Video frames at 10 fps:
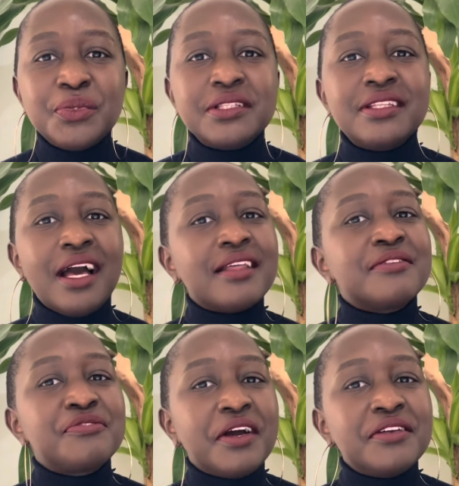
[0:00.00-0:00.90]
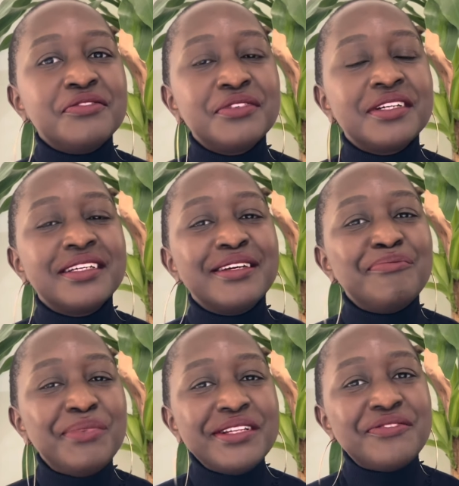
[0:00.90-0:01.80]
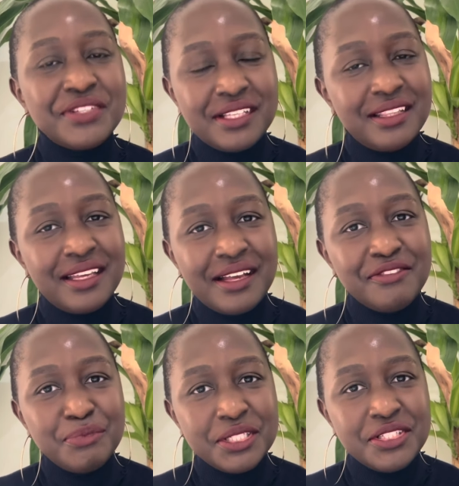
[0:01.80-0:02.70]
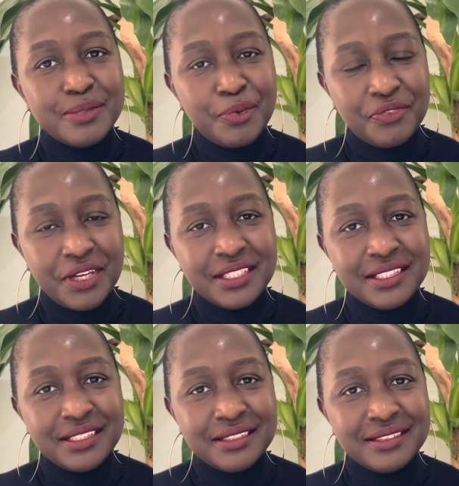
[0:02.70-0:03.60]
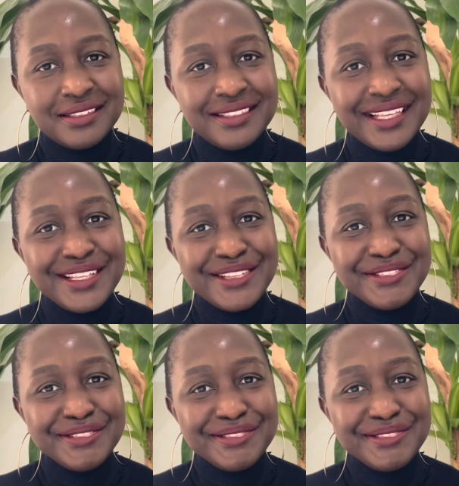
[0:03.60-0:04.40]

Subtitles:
with the other five benefits that the government is providing. Thank you.